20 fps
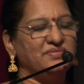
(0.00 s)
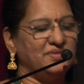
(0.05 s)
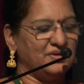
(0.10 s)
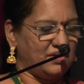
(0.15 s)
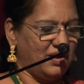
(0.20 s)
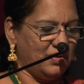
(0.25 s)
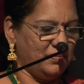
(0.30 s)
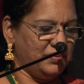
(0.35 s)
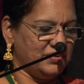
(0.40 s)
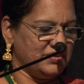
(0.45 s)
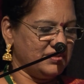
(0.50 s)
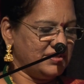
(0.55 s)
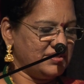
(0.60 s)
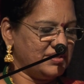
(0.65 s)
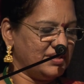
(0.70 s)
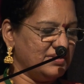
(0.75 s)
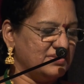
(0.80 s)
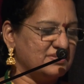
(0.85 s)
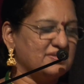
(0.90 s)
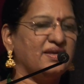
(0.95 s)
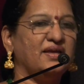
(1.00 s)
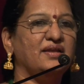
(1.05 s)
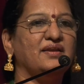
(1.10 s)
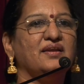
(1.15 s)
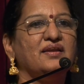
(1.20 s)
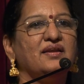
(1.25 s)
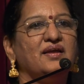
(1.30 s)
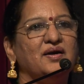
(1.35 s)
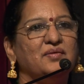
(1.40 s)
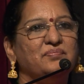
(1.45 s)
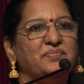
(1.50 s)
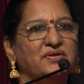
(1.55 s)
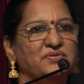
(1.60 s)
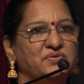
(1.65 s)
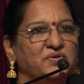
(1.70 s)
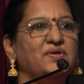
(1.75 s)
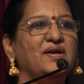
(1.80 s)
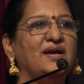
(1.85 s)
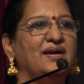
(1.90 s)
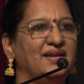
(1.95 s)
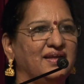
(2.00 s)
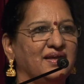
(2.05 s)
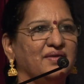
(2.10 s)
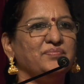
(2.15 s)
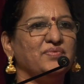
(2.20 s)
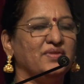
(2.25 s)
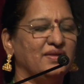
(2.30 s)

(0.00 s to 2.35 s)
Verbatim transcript: the compositions in uh, Panturali,